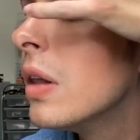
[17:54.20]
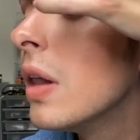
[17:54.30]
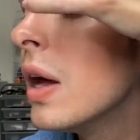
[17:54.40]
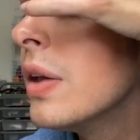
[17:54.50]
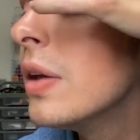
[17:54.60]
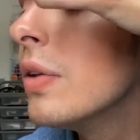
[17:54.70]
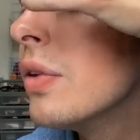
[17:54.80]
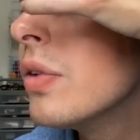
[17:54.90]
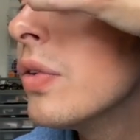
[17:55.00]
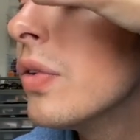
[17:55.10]
That
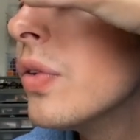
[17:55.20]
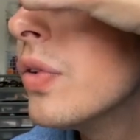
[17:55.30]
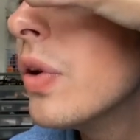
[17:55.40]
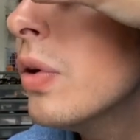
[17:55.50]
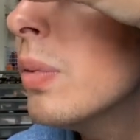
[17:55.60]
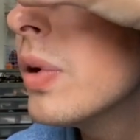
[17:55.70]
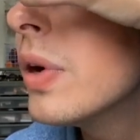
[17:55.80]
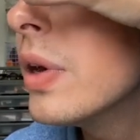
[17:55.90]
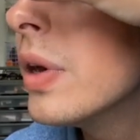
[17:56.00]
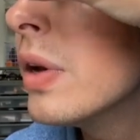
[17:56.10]
is so
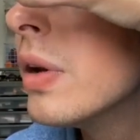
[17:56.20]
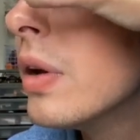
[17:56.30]
pretty.